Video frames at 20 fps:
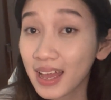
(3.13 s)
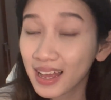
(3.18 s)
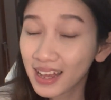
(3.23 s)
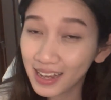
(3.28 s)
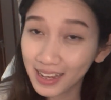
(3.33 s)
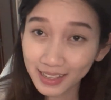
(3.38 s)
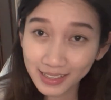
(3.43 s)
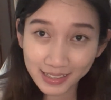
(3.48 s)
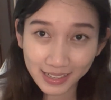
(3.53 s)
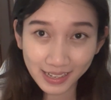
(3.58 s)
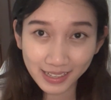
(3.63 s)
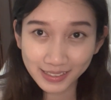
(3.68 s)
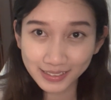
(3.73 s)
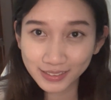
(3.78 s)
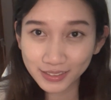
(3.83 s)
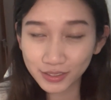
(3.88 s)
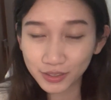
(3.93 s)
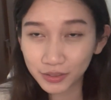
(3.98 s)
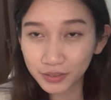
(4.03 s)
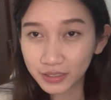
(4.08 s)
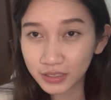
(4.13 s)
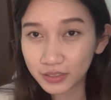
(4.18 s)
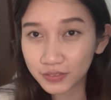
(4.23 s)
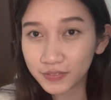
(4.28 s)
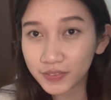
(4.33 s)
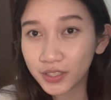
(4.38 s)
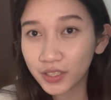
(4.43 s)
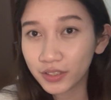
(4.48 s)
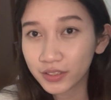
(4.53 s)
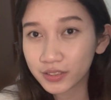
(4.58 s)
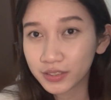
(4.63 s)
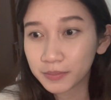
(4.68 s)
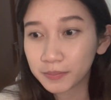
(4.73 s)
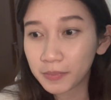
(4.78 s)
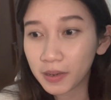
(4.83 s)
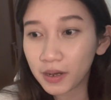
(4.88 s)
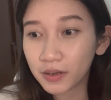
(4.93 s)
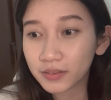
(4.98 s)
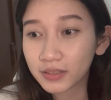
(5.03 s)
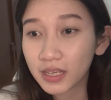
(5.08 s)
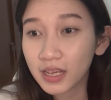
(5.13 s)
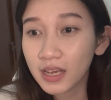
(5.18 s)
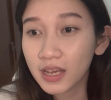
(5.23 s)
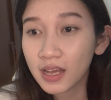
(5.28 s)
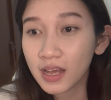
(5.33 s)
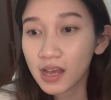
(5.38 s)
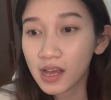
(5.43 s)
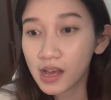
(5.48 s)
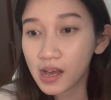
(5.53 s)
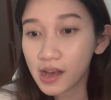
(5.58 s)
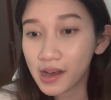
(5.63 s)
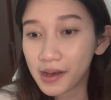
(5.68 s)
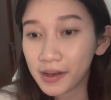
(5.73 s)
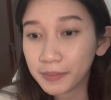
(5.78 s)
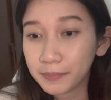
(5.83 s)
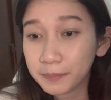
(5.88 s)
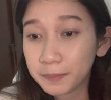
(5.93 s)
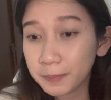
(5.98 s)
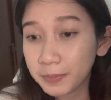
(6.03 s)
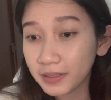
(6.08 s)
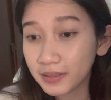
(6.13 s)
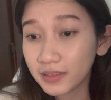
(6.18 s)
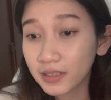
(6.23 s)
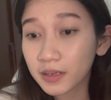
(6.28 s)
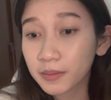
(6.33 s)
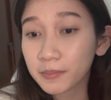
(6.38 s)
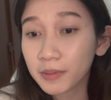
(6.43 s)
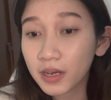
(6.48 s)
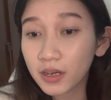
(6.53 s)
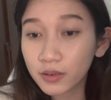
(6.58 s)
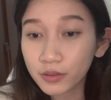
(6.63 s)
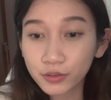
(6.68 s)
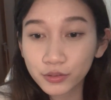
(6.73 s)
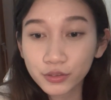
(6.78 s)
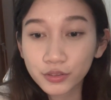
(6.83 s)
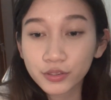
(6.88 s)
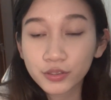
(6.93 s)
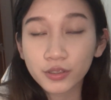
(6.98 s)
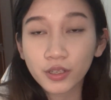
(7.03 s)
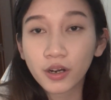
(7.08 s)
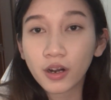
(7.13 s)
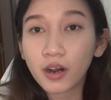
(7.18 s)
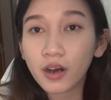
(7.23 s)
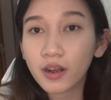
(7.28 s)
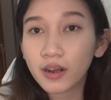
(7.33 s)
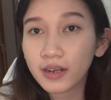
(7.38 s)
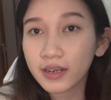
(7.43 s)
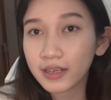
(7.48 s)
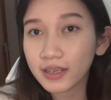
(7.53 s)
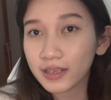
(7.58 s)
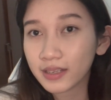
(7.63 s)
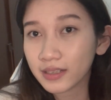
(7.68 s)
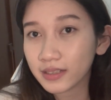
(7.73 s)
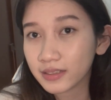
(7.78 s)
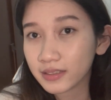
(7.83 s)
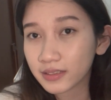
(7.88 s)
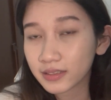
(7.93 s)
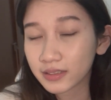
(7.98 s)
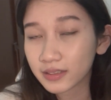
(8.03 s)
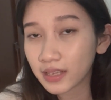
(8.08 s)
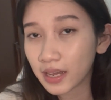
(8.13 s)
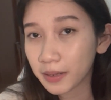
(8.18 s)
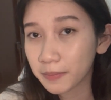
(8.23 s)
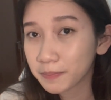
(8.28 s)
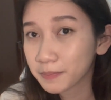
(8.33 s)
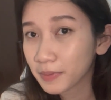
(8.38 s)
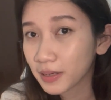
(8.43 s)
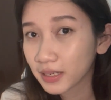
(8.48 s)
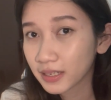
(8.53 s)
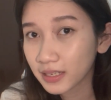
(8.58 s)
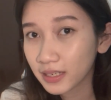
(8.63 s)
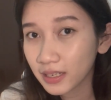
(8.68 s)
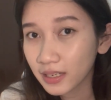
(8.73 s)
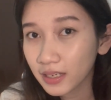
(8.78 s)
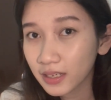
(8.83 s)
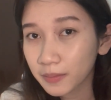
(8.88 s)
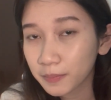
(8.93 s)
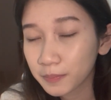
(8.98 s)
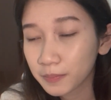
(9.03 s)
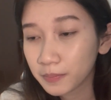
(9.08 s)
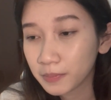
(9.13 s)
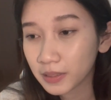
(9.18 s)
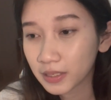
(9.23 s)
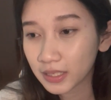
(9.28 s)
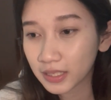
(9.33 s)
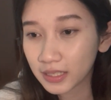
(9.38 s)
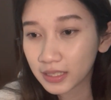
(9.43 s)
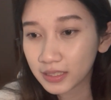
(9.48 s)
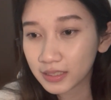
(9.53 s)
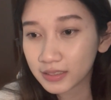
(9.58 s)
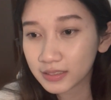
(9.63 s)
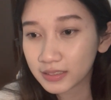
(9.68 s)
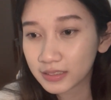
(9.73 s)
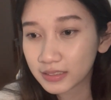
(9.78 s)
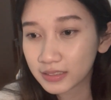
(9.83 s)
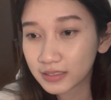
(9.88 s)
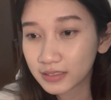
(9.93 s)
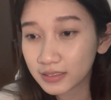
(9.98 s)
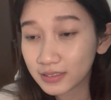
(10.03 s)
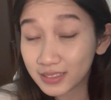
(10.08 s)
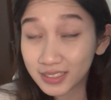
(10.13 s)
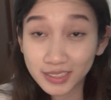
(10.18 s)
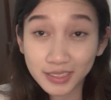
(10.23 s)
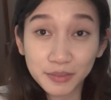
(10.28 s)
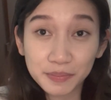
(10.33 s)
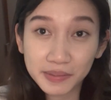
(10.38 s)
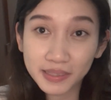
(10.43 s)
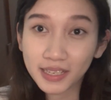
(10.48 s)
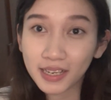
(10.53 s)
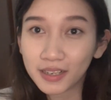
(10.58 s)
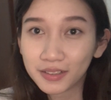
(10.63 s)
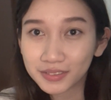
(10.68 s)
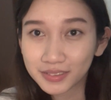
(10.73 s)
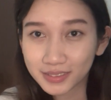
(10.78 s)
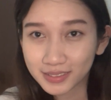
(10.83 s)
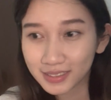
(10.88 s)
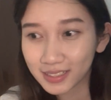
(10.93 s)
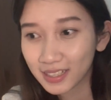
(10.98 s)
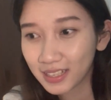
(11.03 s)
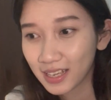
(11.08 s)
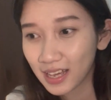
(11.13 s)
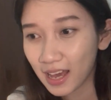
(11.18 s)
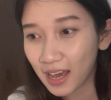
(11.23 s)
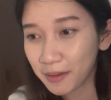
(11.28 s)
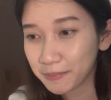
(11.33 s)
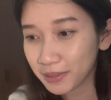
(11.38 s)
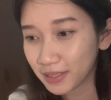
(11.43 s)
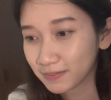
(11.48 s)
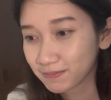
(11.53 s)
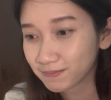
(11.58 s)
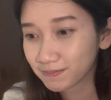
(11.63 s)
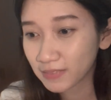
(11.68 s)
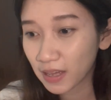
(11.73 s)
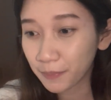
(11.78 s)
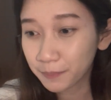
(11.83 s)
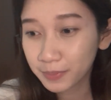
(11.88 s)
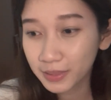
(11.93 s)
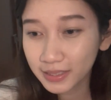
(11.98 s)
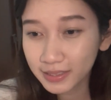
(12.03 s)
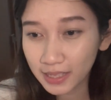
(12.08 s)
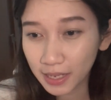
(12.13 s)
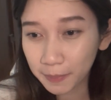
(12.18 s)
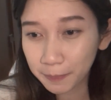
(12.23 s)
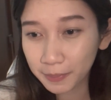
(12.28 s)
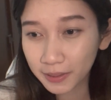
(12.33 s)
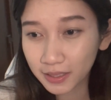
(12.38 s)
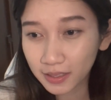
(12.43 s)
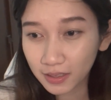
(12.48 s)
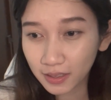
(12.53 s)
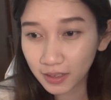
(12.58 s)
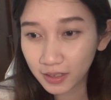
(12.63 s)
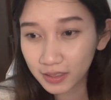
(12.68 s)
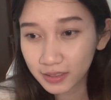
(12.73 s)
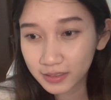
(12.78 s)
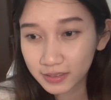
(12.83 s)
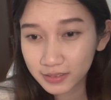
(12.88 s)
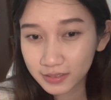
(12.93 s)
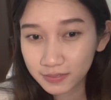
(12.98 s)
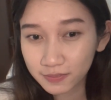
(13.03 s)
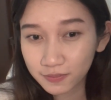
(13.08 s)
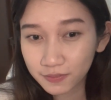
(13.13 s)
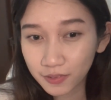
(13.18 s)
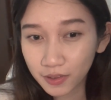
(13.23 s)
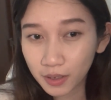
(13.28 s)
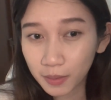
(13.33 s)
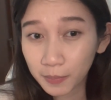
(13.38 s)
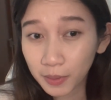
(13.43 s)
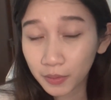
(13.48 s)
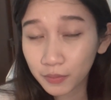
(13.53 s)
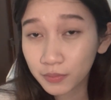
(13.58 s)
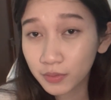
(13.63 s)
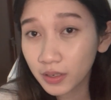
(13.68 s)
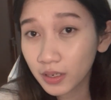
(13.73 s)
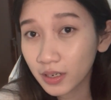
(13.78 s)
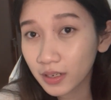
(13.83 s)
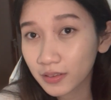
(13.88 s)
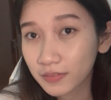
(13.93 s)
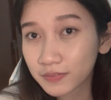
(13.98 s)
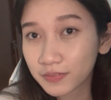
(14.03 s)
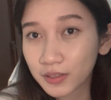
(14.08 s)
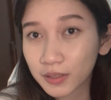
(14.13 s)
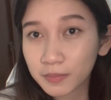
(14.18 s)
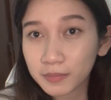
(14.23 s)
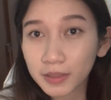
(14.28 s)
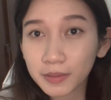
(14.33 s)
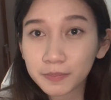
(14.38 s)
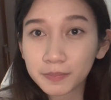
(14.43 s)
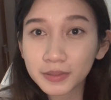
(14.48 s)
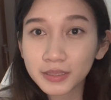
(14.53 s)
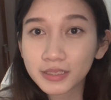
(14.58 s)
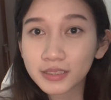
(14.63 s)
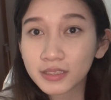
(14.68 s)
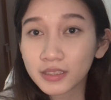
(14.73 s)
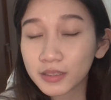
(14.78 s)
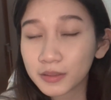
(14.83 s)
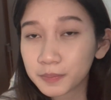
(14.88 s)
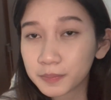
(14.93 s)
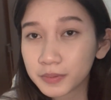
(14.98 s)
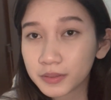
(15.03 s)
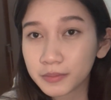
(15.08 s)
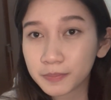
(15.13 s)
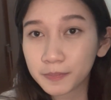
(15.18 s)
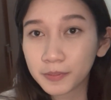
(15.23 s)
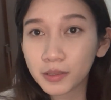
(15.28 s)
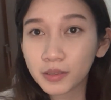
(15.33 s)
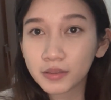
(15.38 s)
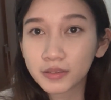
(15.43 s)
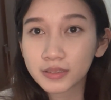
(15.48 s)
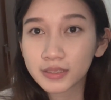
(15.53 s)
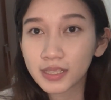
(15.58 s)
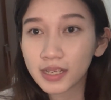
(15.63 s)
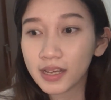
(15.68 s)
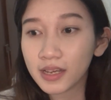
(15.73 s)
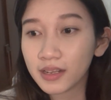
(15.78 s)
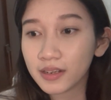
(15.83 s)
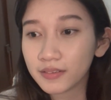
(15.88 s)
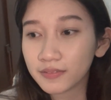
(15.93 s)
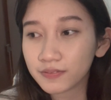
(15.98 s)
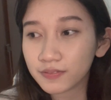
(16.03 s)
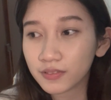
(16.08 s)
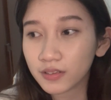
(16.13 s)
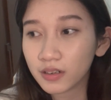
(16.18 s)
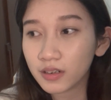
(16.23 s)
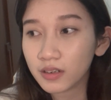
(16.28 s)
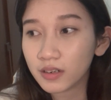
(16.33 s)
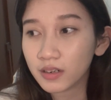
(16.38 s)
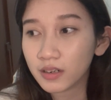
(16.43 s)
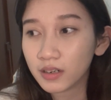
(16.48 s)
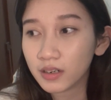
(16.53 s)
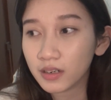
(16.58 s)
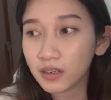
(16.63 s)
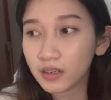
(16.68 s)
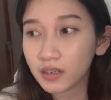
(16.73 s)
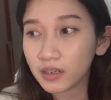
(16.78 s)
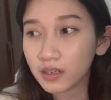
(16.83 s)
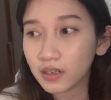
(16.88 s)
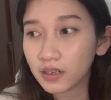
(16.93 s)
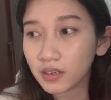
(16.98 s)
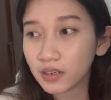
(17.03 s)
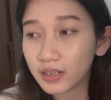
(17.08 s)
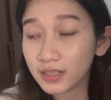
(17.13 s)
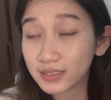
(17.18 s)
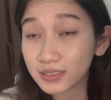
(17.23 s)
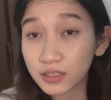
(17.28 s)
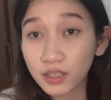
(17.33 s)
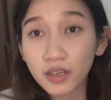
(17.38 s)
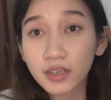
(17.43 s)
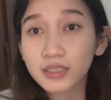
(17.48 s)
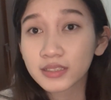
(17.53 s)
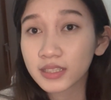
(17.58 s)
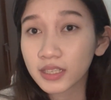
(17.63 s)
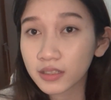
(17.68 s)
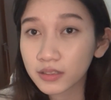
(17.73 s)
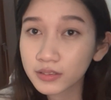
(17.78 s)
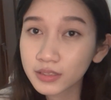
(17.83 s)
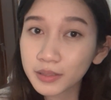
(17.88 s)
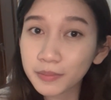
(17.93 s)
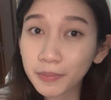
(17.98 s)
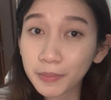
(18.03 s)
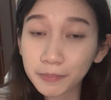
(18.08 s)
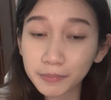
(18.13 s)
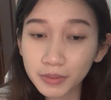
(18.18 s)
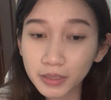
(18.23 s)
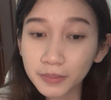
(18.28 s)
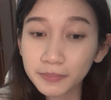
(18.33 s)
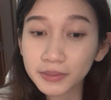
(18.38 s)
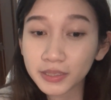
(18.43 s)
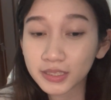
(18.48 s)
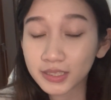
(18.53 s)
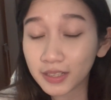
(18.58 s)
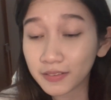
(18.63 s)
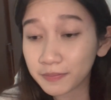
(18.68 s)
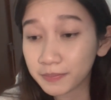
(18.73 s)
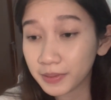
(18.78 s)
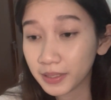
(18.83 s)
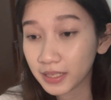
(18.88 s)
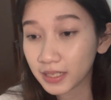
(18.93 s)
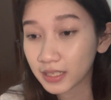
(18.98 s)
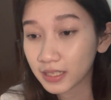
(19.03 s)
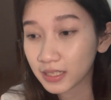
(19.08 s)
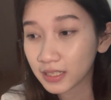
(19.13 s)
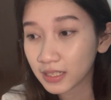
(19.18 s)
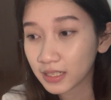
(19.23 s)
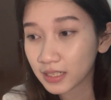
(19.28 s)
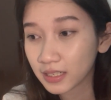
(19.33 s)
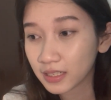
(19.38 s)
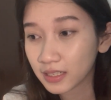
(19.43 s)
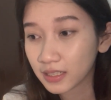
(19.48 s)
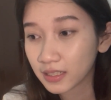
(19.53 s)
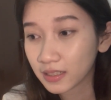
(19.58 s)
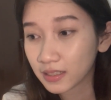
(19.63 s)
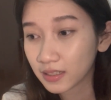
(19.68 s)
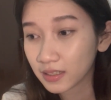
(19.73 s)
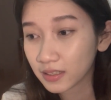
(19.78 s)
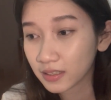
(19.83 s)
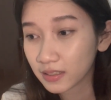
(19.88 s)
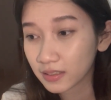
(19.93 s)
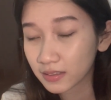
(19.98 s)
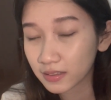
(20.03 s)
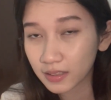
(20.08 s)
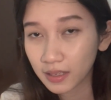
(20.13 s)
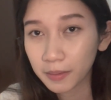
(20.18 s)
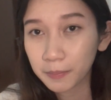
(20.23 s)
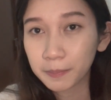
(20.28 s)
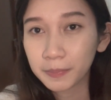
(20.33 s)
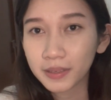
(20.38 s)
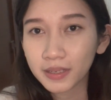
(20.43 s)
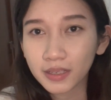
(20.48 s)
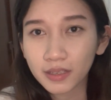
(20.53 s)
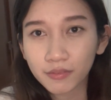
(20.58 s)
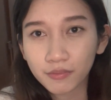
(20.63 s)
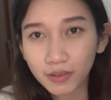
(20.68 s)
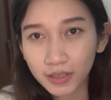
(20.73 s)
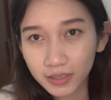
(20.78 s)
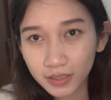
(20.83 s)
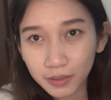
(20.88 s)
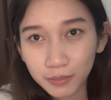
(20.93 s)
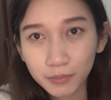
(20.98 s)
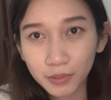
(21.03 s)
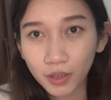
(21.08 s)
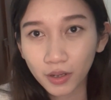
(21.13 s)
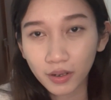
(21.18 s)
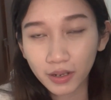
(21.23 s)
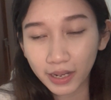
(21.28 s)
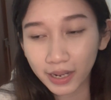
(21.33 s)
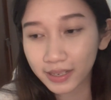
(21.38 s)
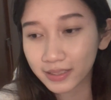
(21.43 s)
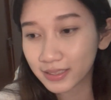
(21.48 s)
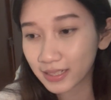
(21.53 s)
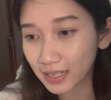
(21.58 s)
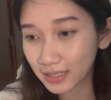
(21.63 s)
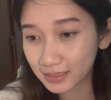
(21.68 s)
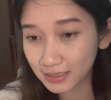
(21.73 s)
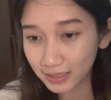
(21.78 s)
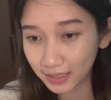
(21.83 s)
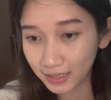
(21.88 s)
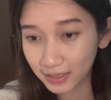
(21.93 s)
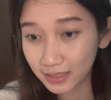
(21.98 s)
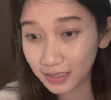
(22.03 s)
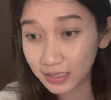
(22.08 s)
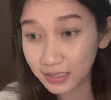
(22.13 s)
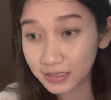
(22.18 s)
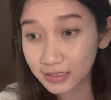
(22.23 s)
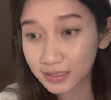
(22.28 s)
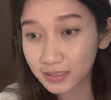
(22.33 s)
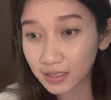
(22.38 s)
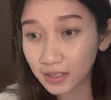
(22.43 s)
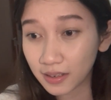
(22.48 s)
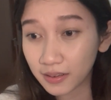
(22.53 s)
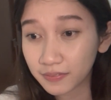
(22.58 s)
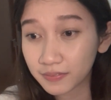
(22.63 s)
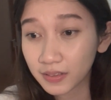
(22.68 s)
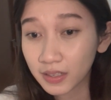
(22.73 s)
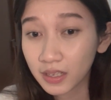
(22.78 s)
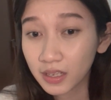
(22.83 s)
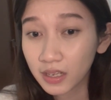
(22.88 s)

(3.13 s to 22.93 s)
Hi guys, so this video is about beating my own score in Type Monkey because I mean, I've been typing a lot for my work, for my personal purpose, and for as long as I could remember, because I've been typing and writing blog and translating stuff